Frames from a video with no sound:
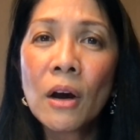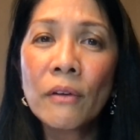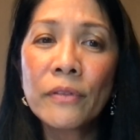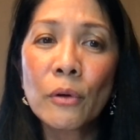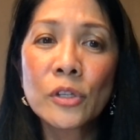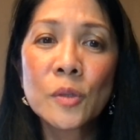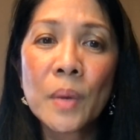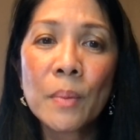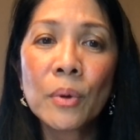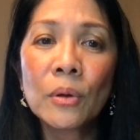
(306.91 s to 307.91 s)
of those
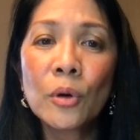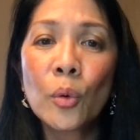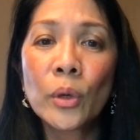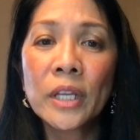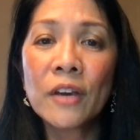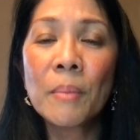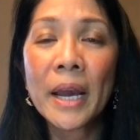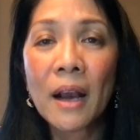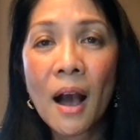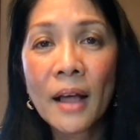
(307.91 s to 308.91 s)
people who would give my
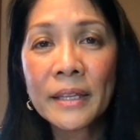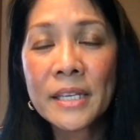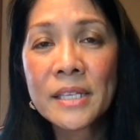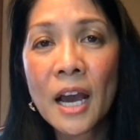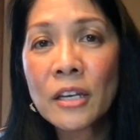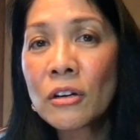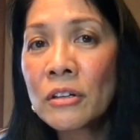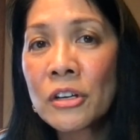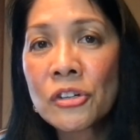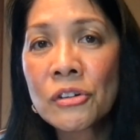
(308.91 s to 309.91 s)
colleagues
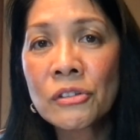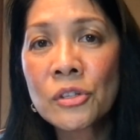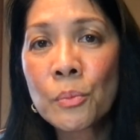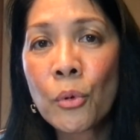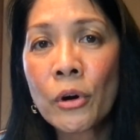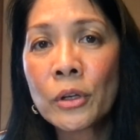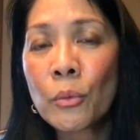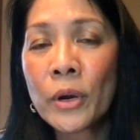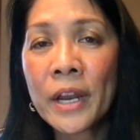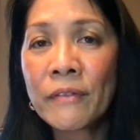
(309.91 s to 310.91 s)
unconditional support
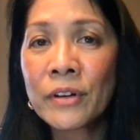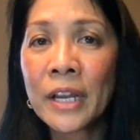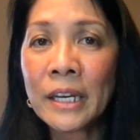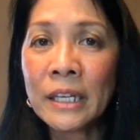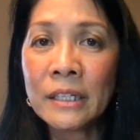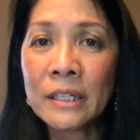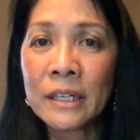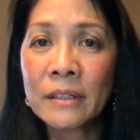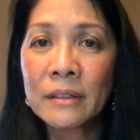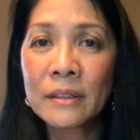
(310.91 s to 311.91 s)
whenever they needed
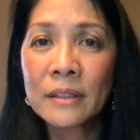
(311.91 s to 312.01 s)
it.